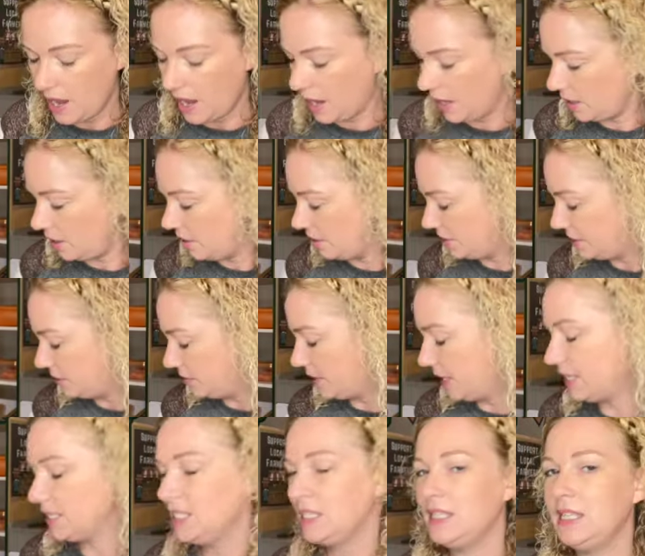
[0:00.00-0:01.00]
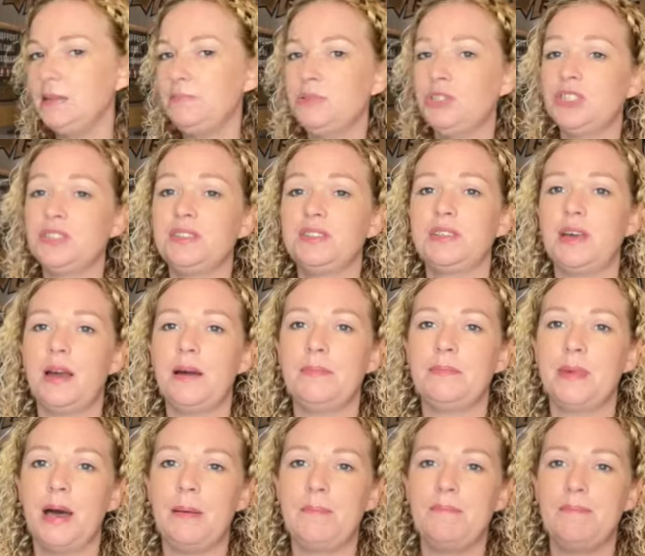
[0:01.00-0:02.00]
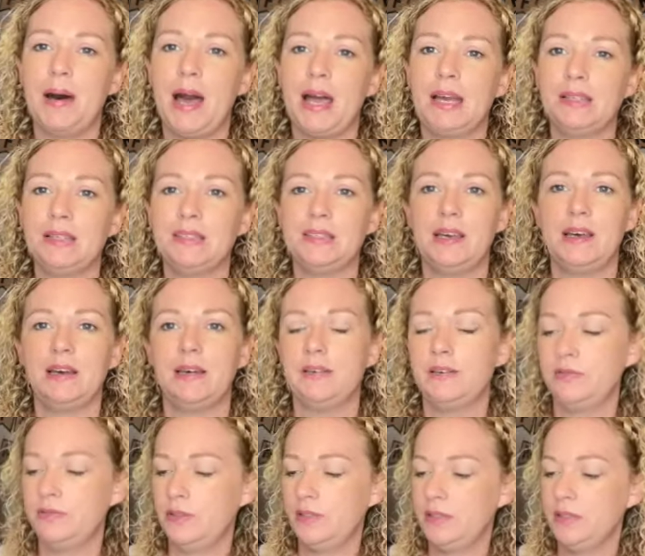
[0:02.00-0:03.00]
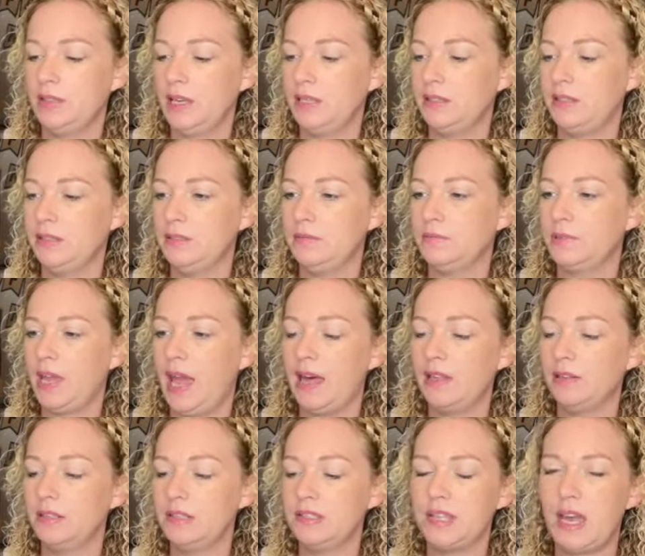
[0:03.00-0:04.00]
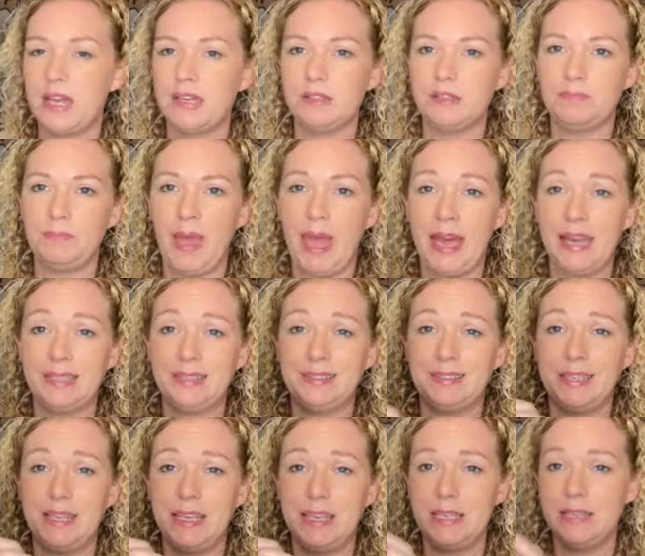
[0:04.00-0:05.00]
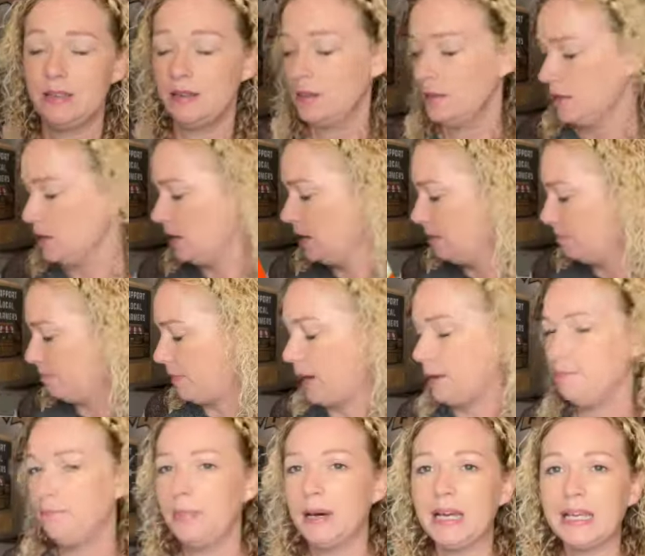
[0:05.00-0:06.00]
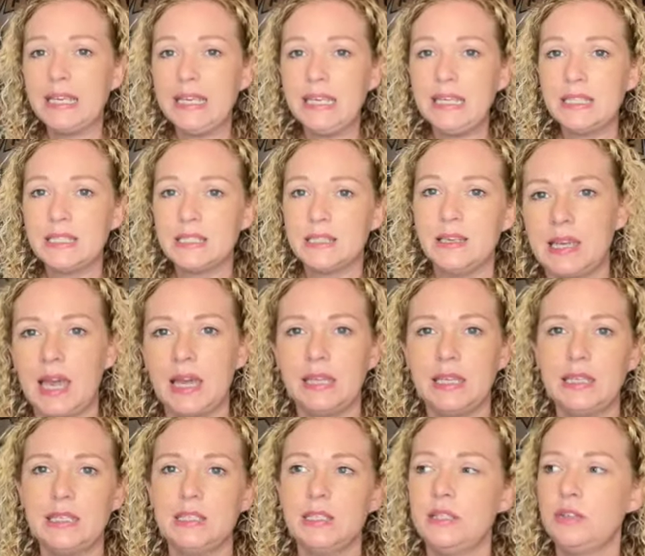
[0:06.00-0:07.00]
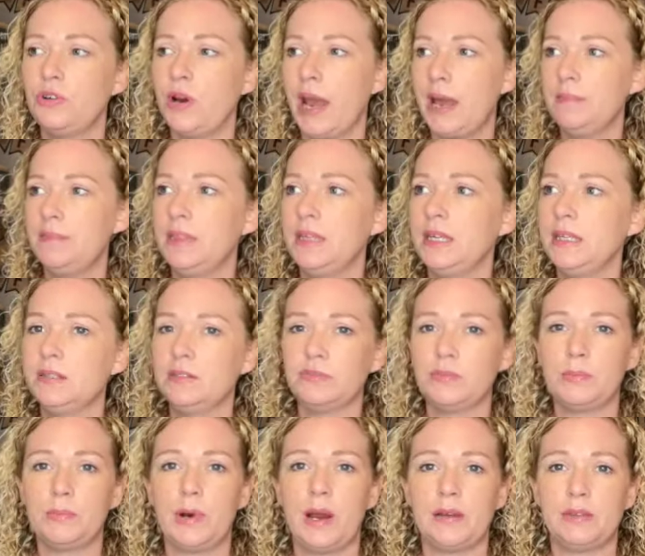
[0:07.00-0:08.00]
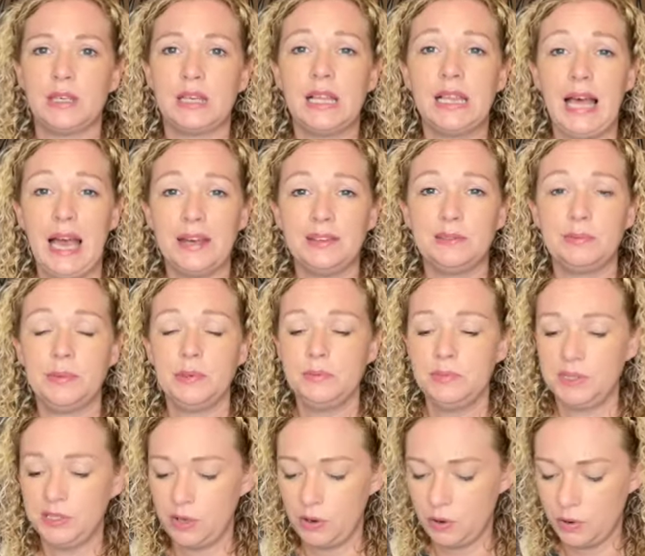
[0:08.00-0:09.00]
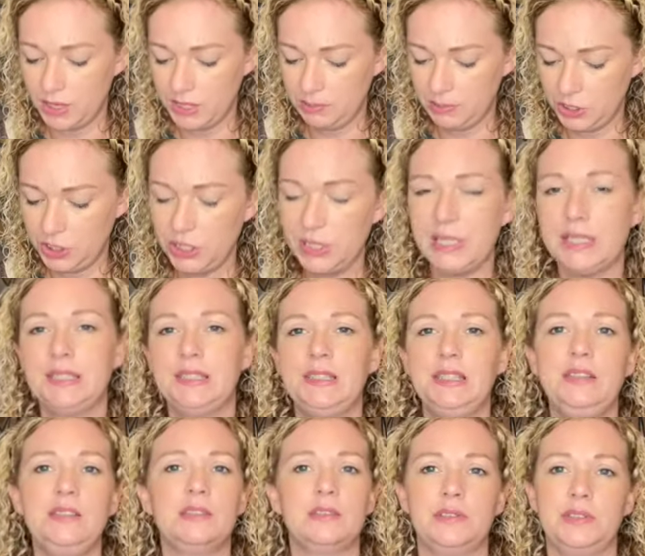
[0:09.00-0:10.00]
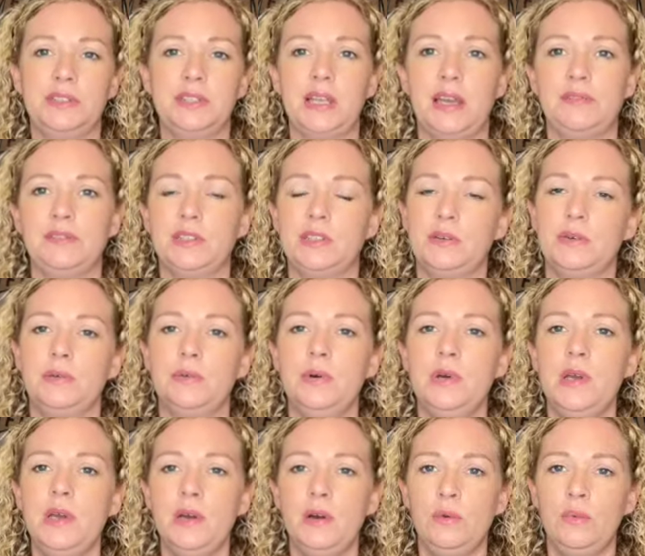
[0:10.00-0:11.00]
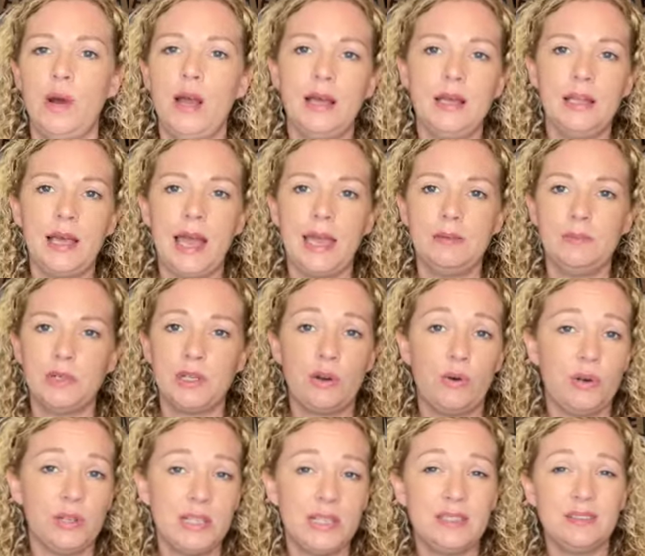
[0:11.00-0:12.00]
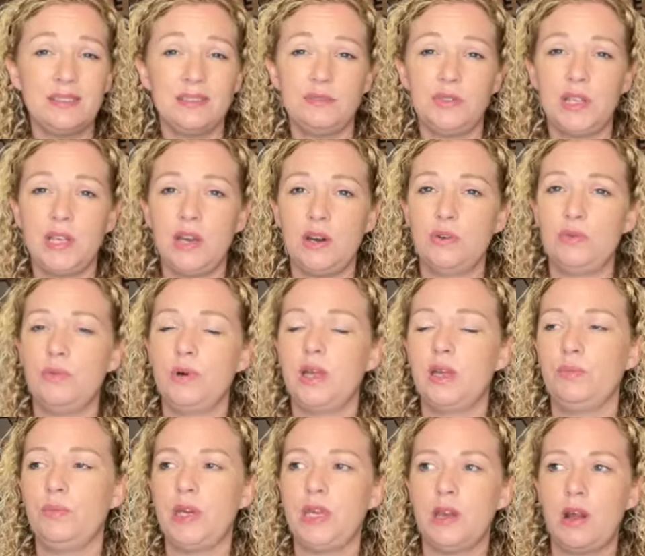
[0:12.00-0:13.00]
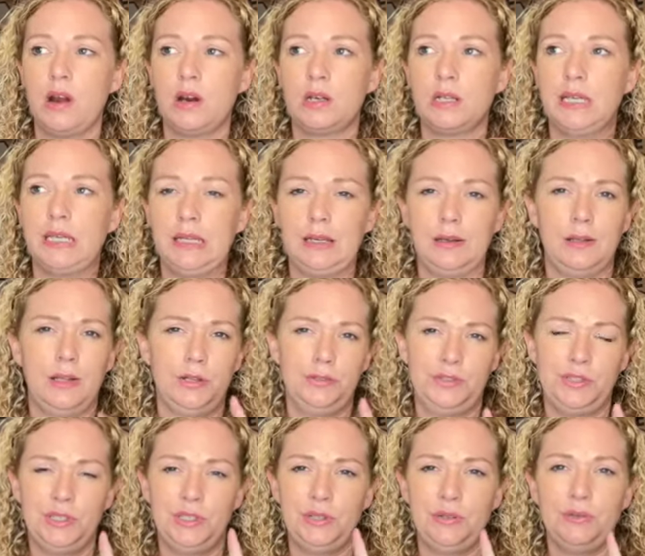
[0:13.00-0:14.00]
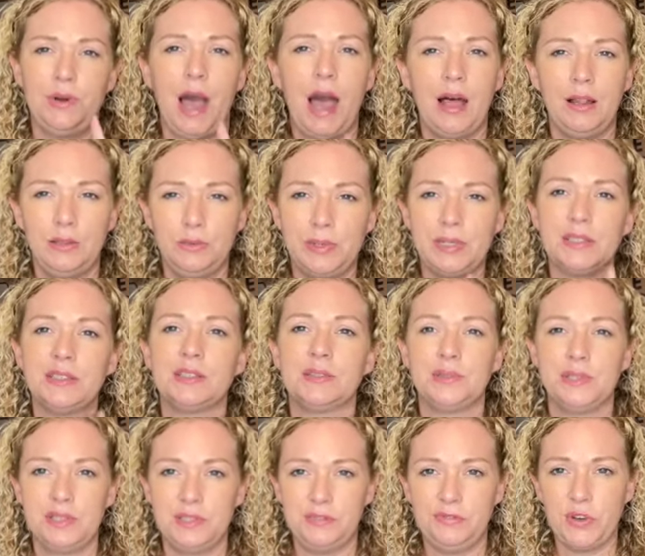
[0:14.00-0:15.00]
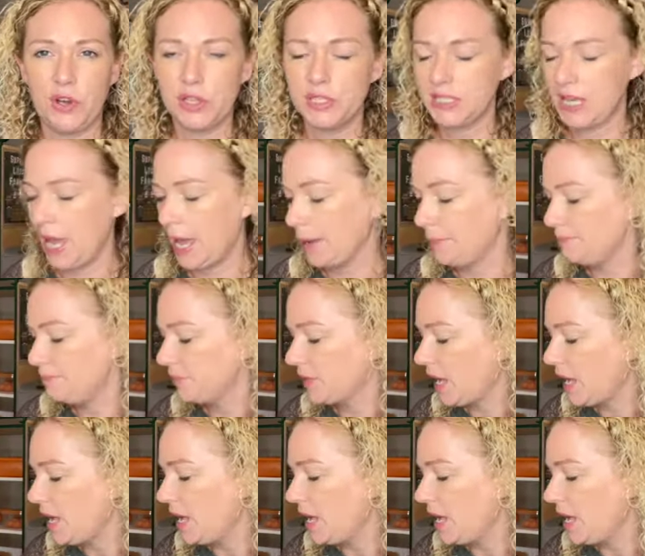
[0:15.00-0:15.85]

I also like to keep just a box of like those gallon-sized bags in my bucket. I like to grab things from around the classroom, so especially like seasonal stuff. So while I'm recording this video, we are getting close to Halloween, so it is fall time.